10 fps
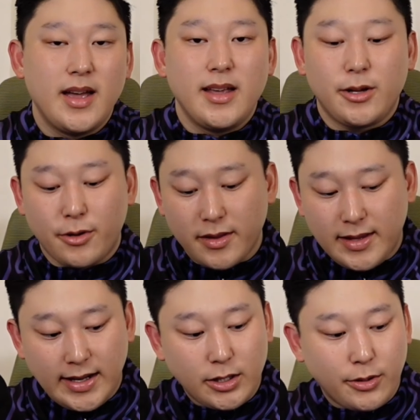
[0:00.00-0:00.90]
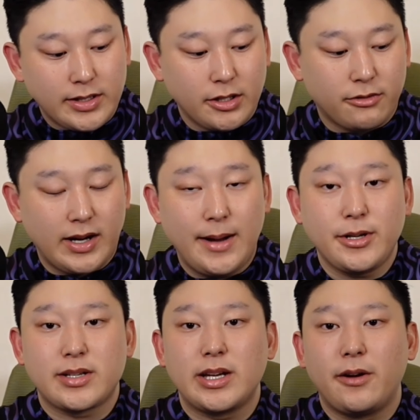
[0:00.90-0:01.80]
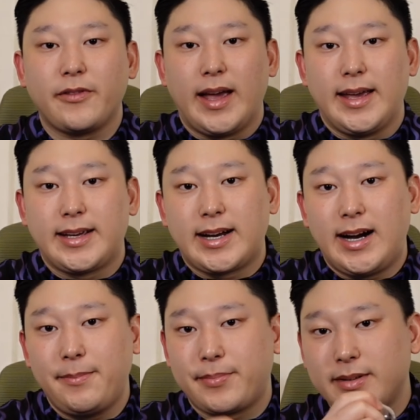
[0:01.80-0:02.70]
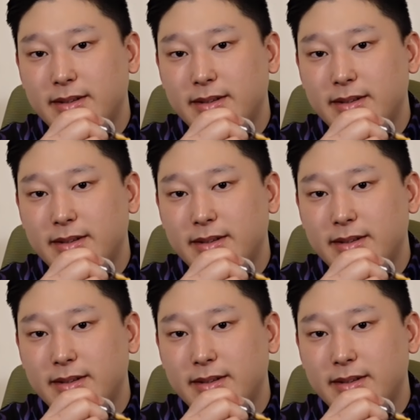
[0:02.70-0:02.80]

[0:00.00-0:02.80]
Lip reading: You are then going to grab yourself a cup,